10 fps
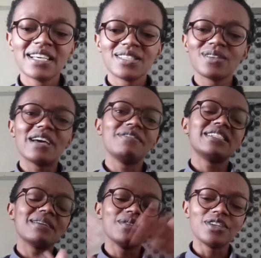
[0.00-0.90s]
So every
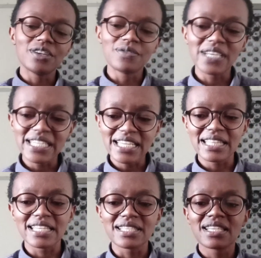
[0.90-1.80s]
time you're reading
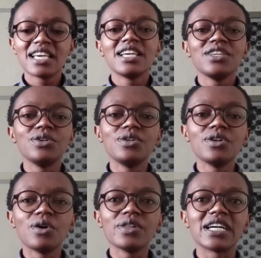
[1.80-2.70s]
this, you
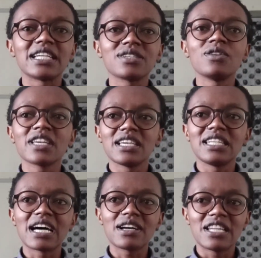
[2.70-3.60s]
know that okay,
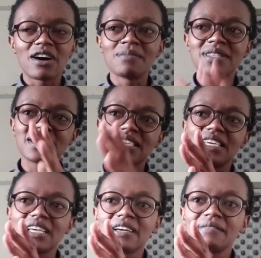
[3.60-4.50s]
now I'm
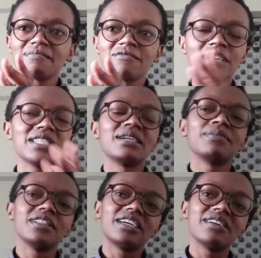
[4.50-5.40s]
seeing. For
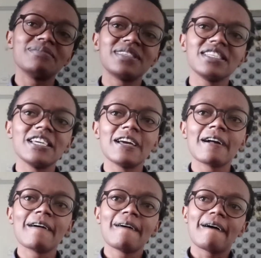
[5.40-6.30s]
example, now I'm
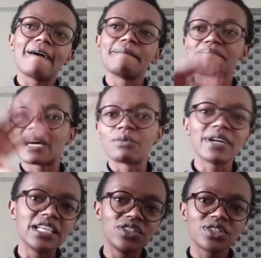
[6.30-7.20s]
seeing a
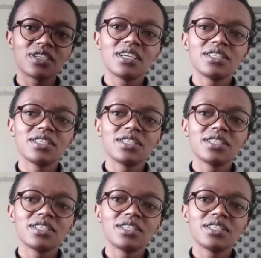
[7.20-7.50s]
range.